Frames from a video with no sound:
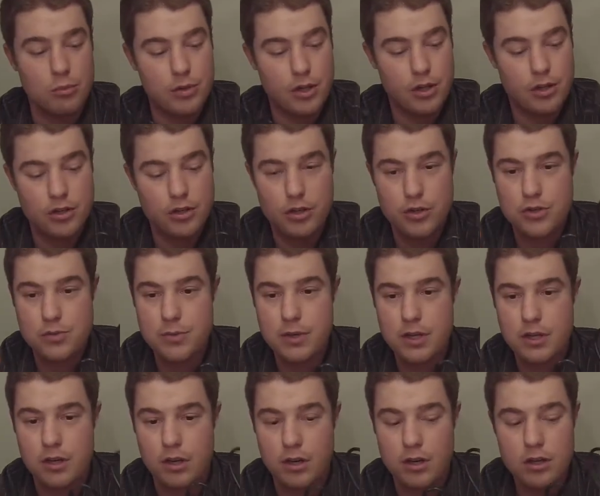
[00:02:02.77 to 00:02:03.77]
play onto your
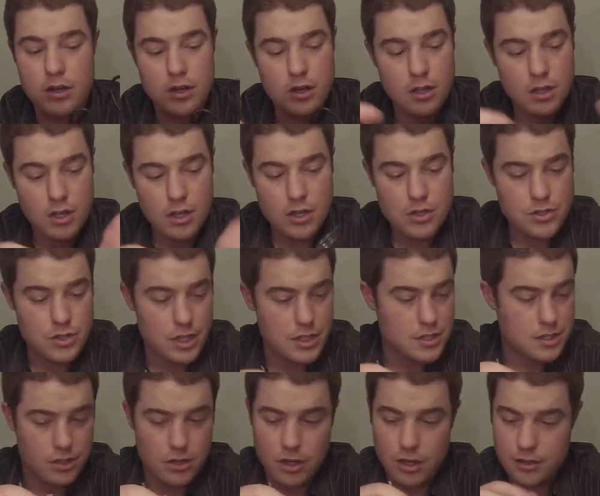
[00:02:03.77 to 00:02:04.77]
speaker. So that's
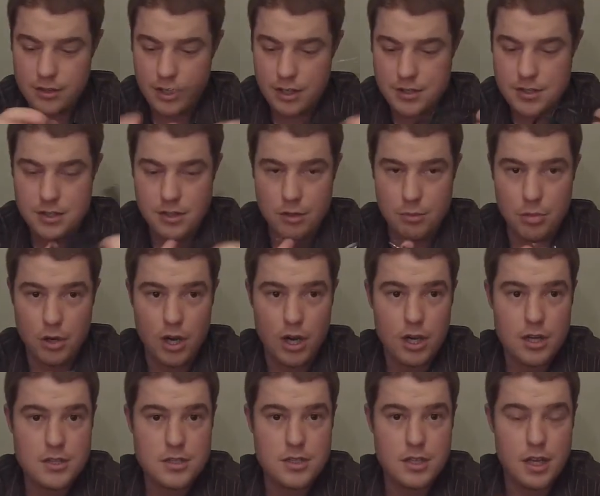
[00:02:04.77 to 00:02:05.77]
the contents of the
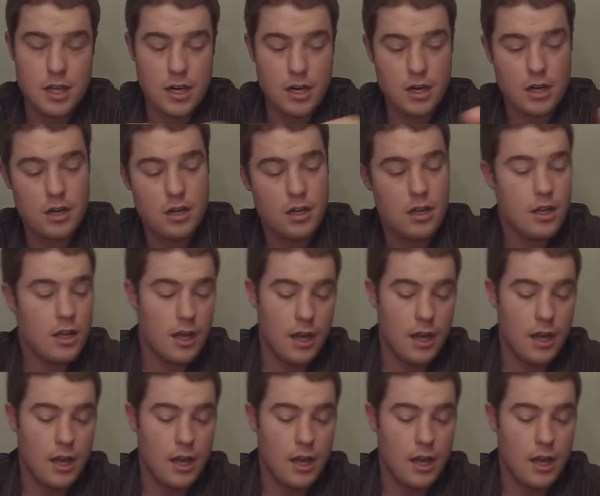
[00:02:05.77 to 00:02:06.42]
box there.